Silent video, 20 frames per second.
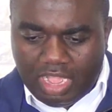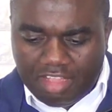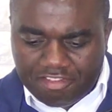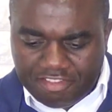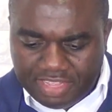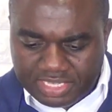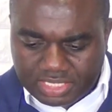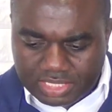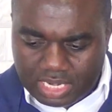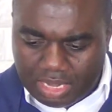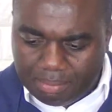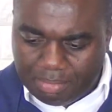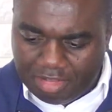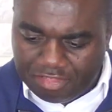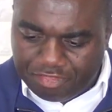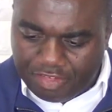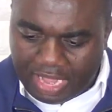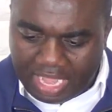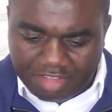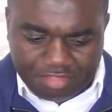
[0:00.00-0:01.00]
Verse number
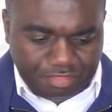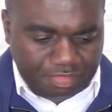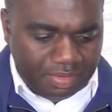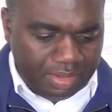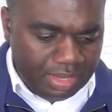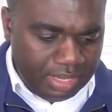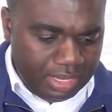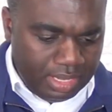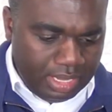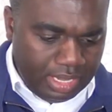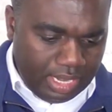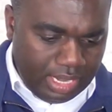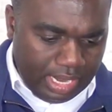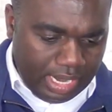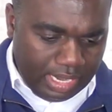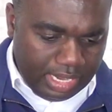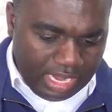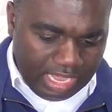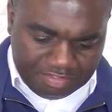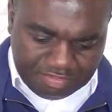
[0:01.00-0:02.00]
5.
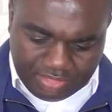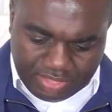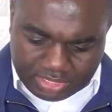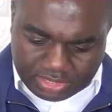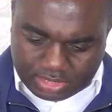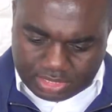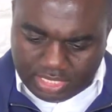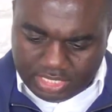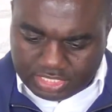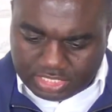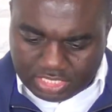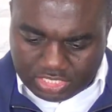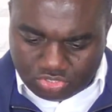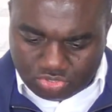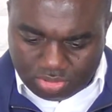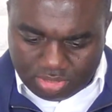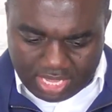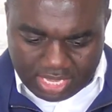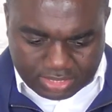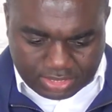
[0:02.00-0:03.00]
I love this. Listen
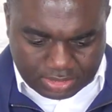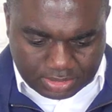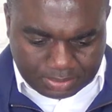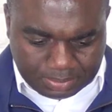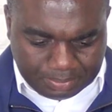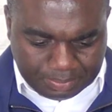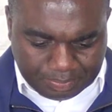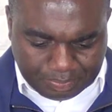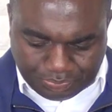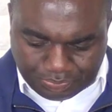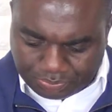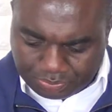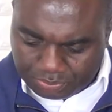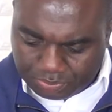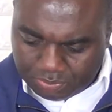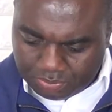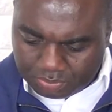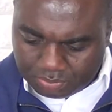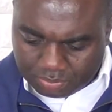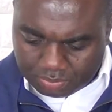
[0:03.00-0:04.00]
to this.
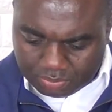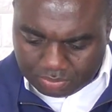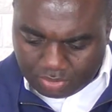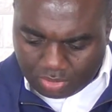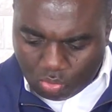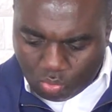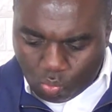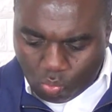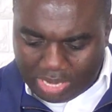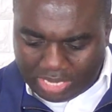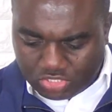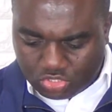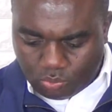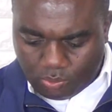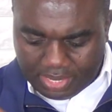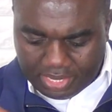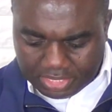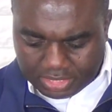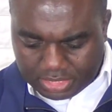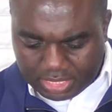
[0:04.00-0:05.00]

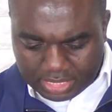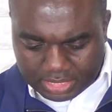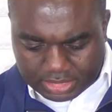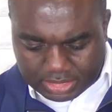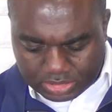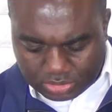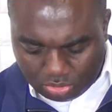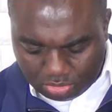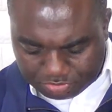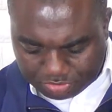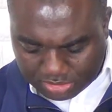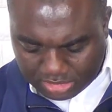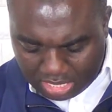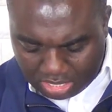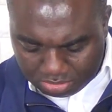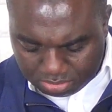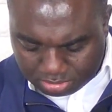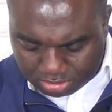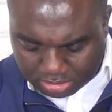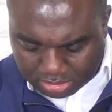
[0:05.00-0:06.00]
126 of
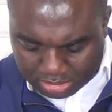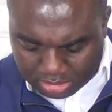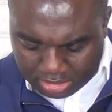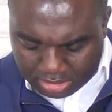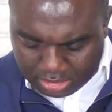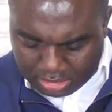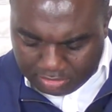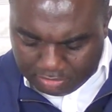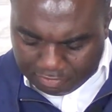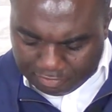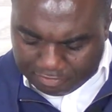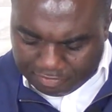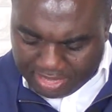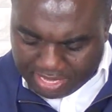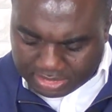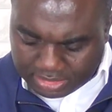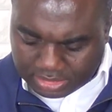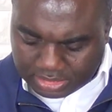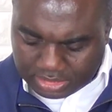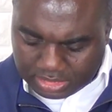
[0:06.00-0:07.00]
Psalms,
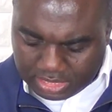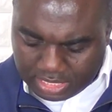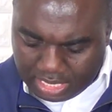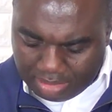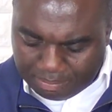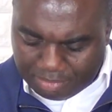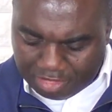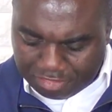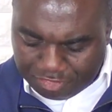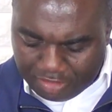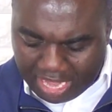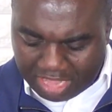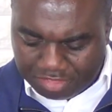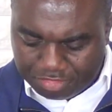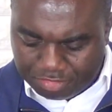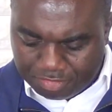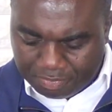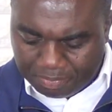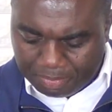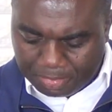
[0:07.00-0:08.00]
verse number
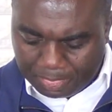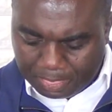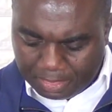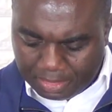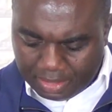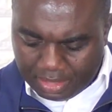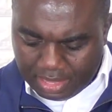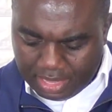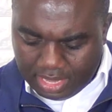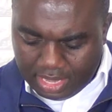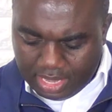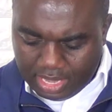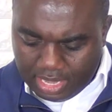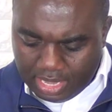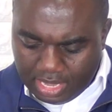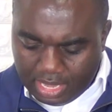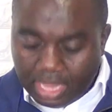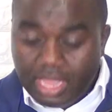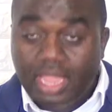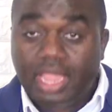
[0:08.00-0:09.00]
5.
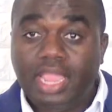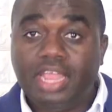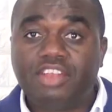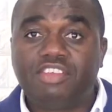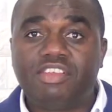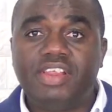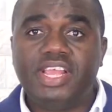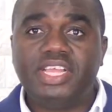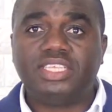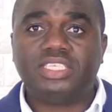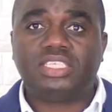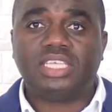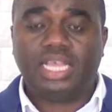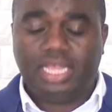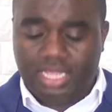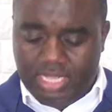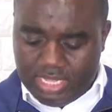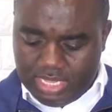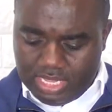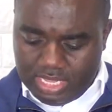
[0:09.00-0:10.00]
It reads,
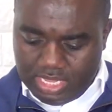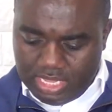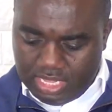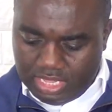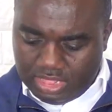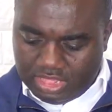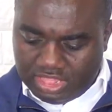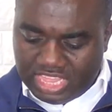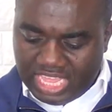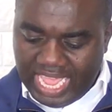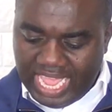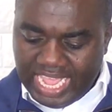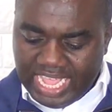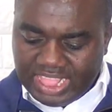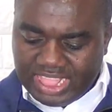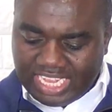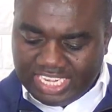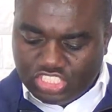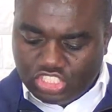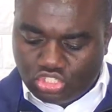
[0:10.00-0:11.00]
they
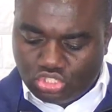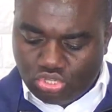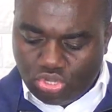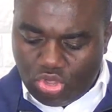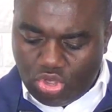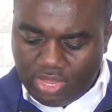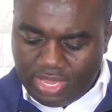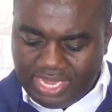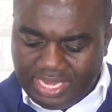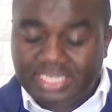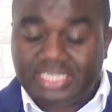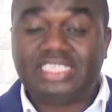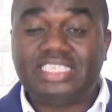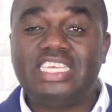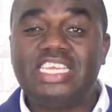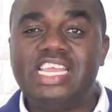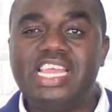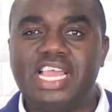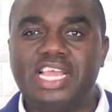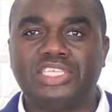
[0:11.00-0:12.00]
that sow in
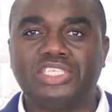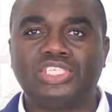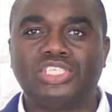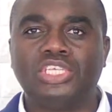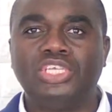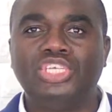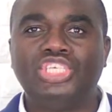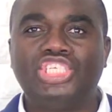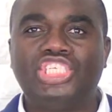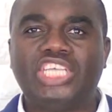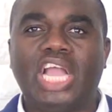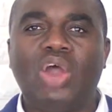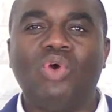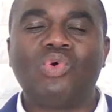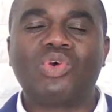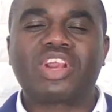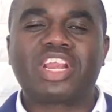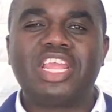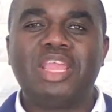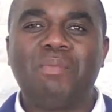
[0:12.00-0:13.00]
tears
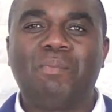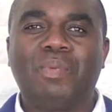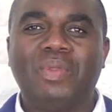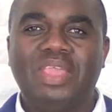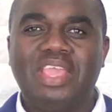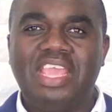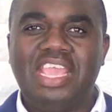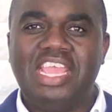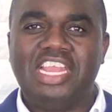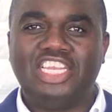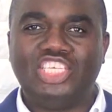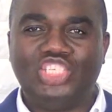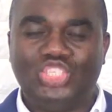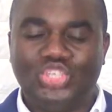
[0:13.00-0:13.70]
shall reap in